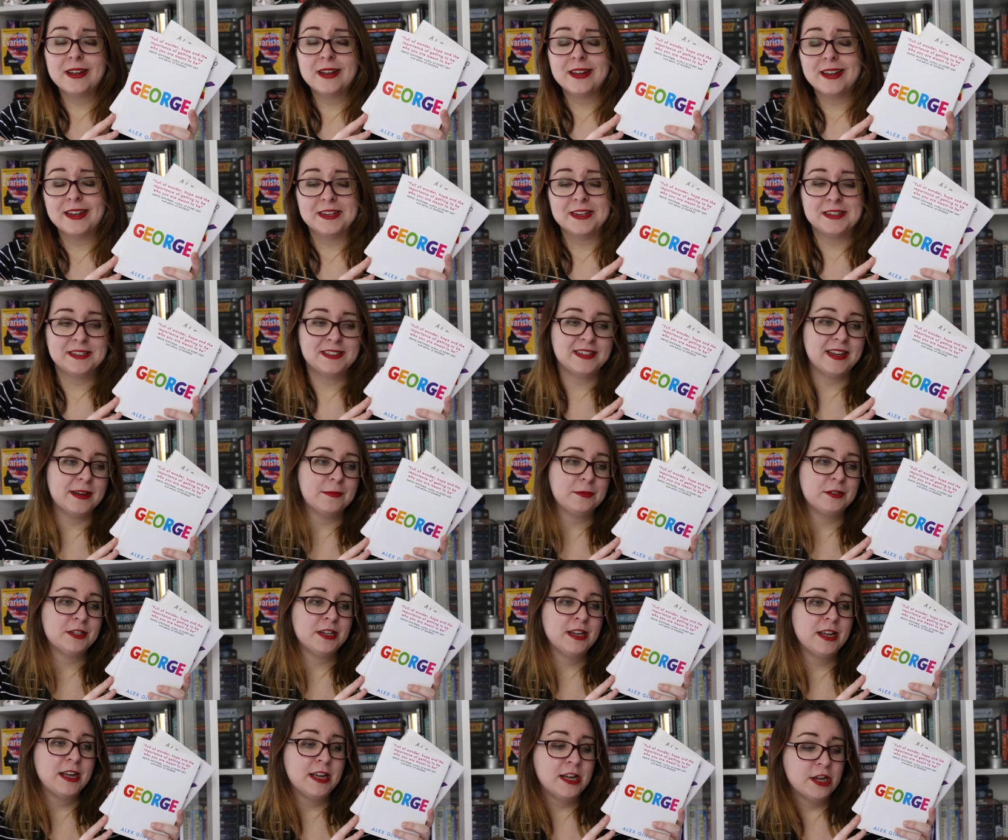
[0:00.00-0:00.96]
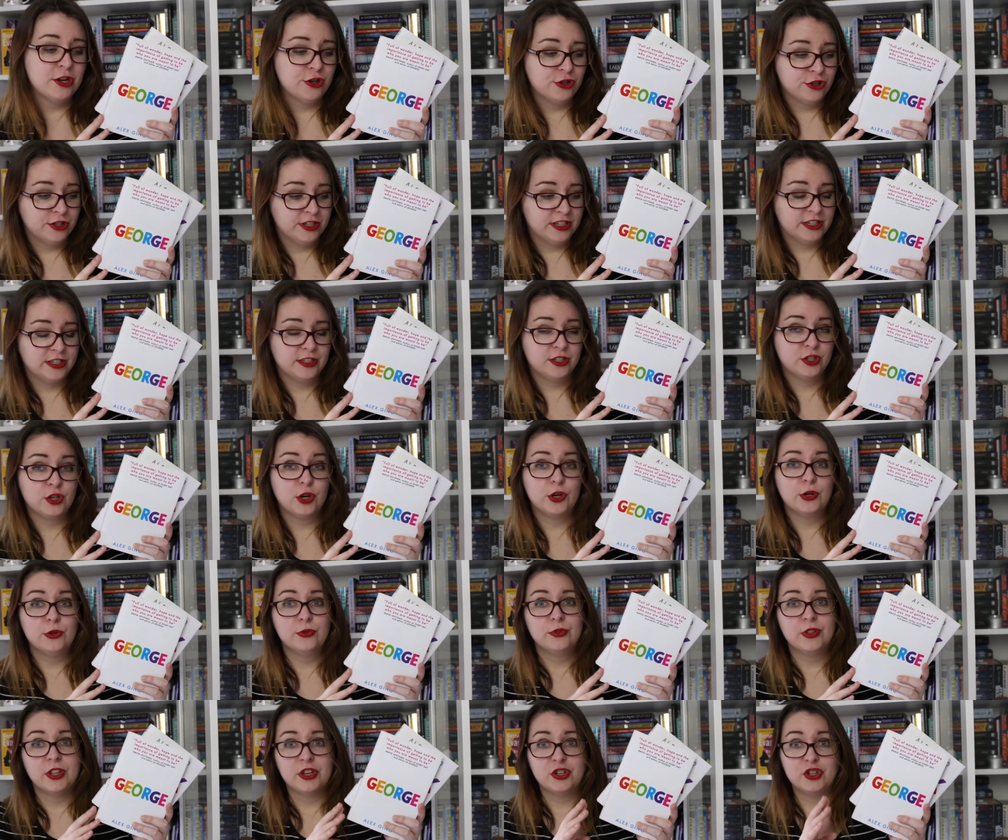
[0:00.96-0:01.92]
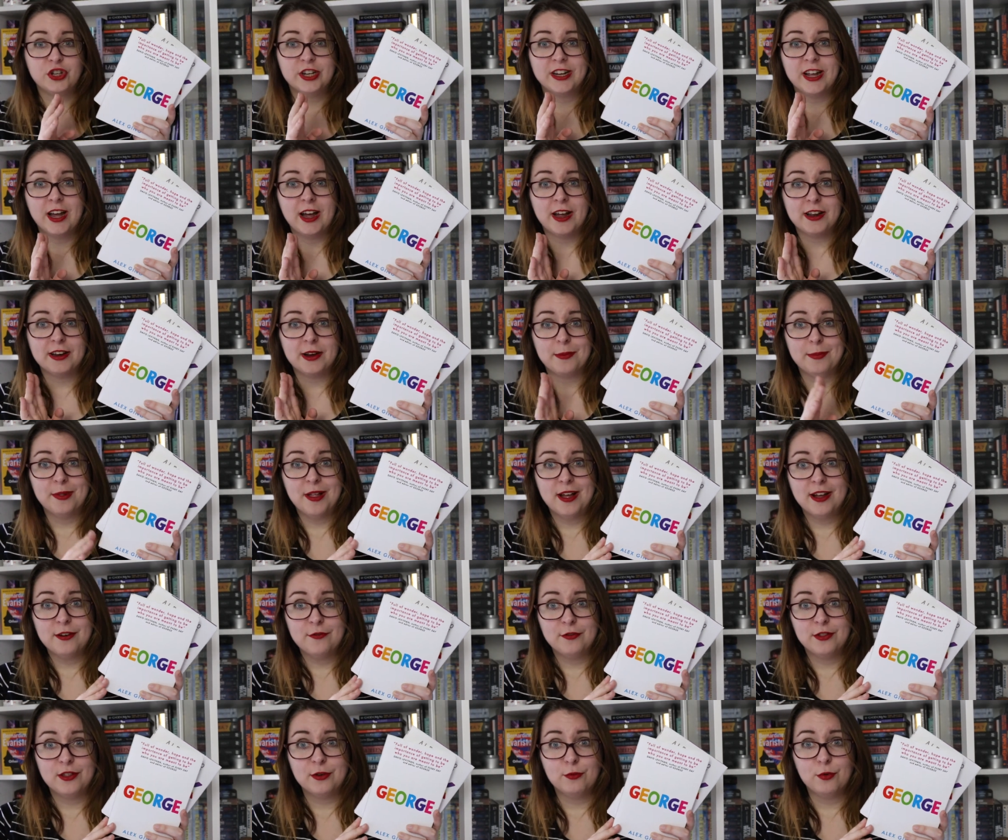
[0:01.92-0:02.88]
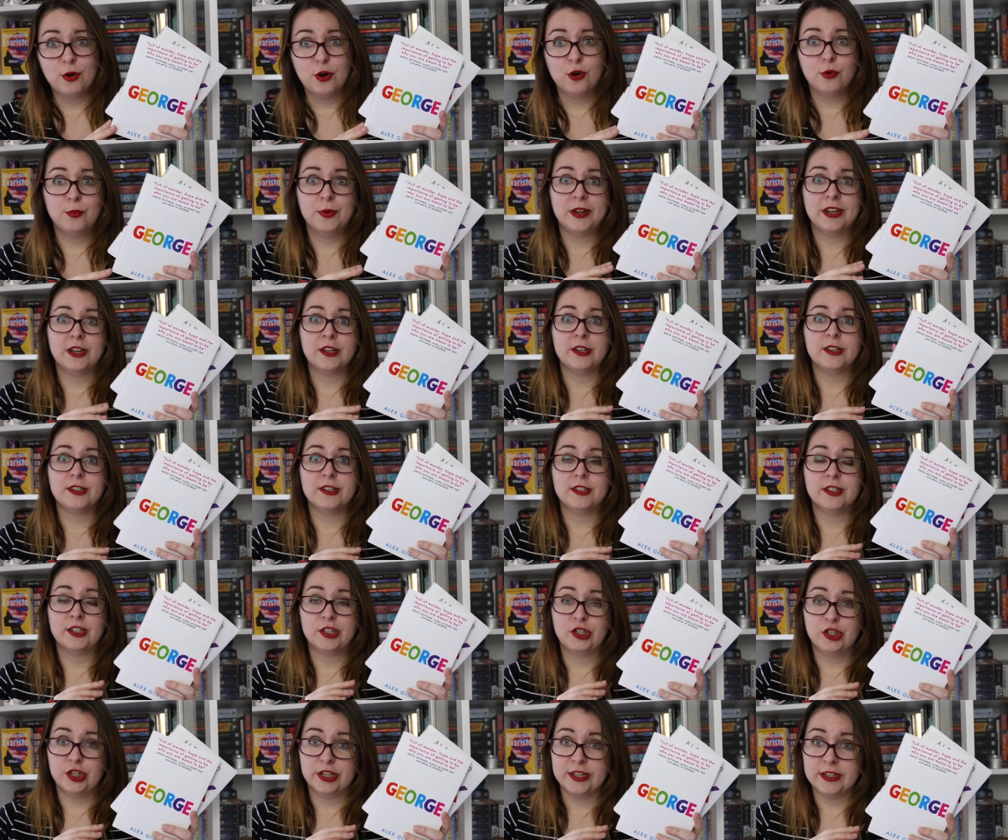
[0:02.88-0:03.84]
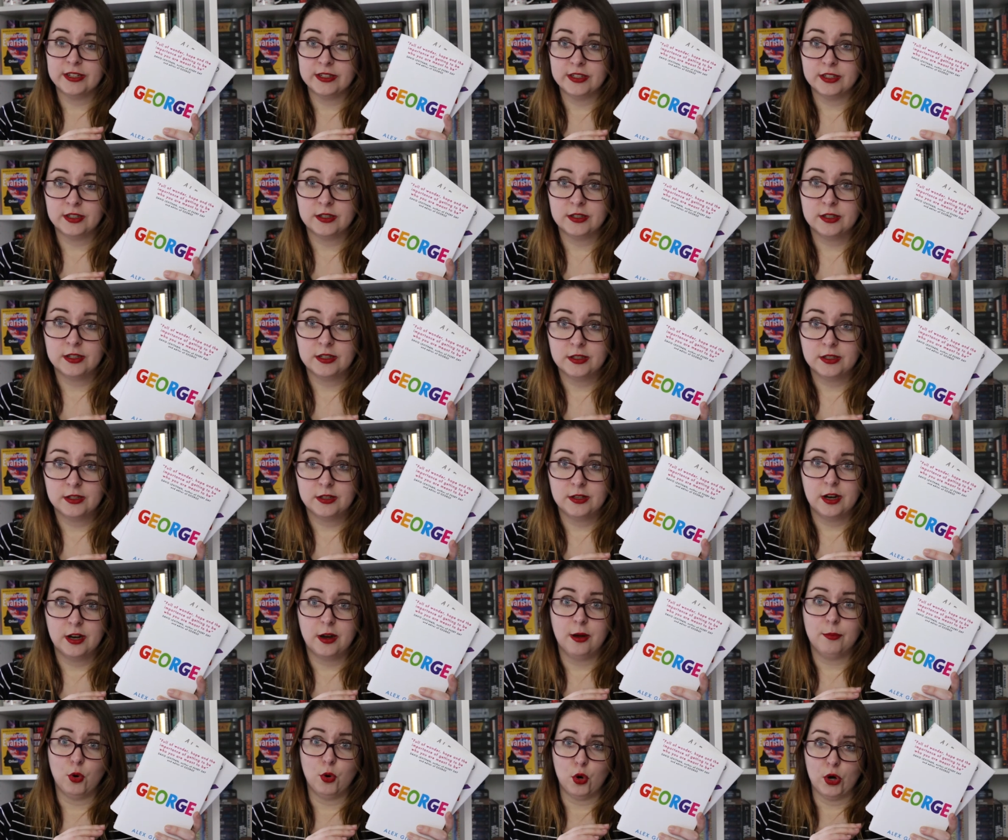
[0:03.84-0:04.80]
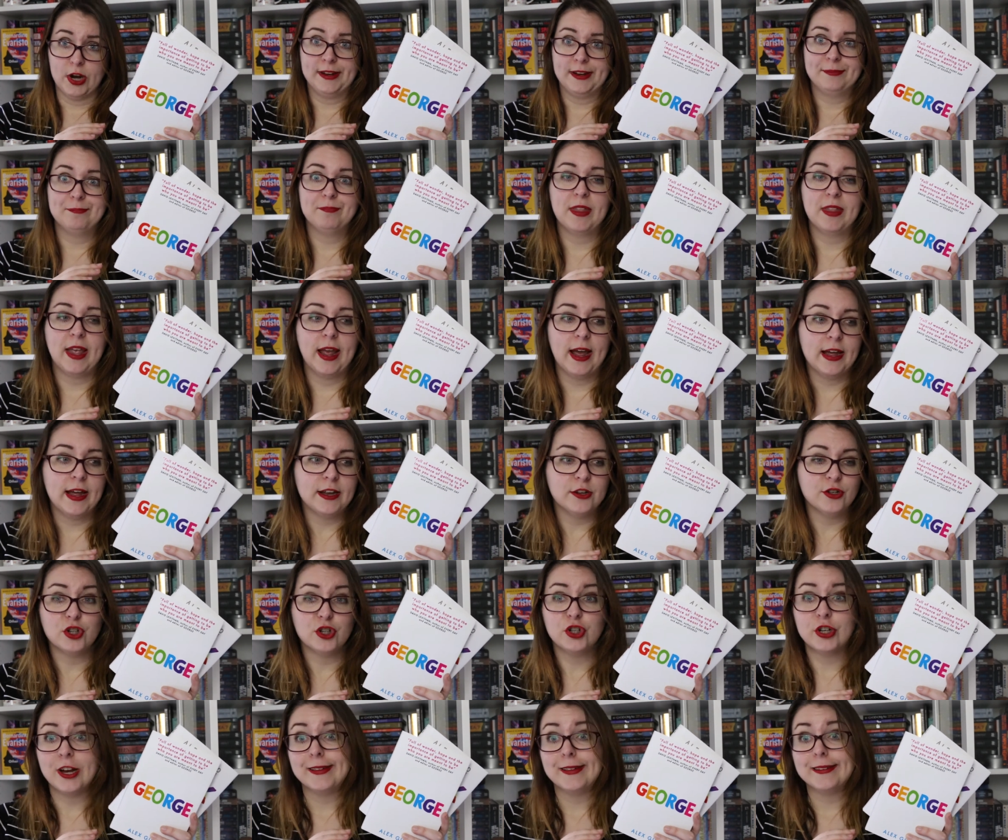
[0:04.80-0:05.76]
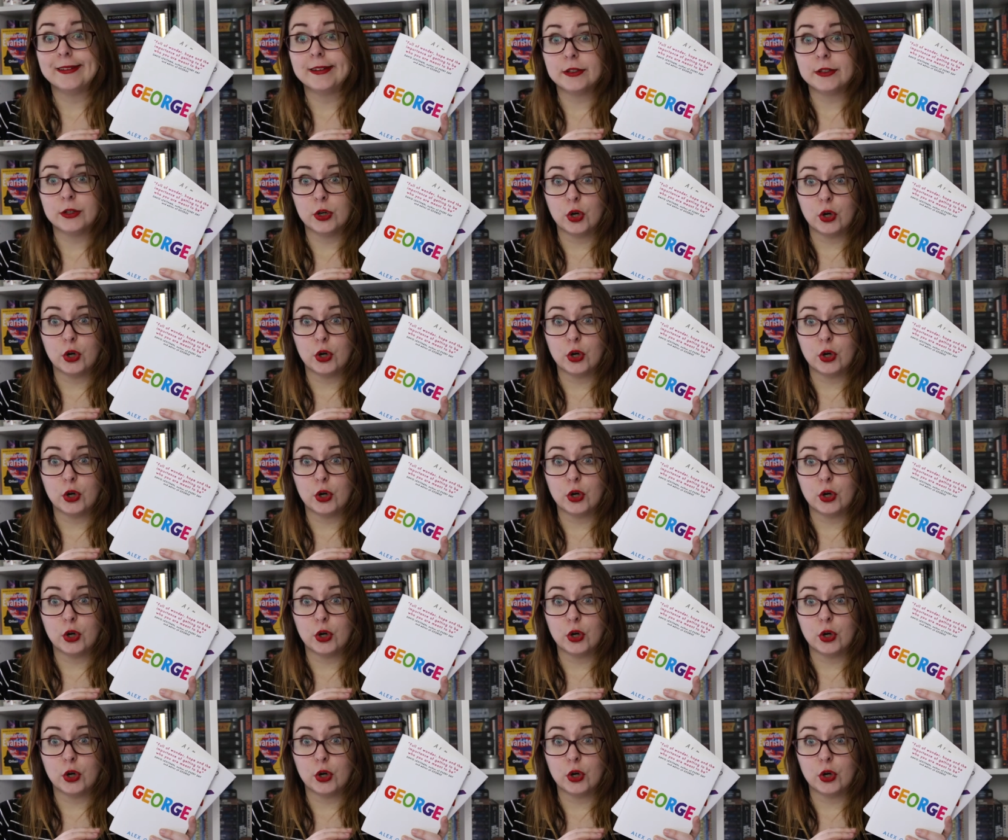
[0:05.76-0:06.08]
except she's told that she can't apply for the role because she is a boy and Charlotte is a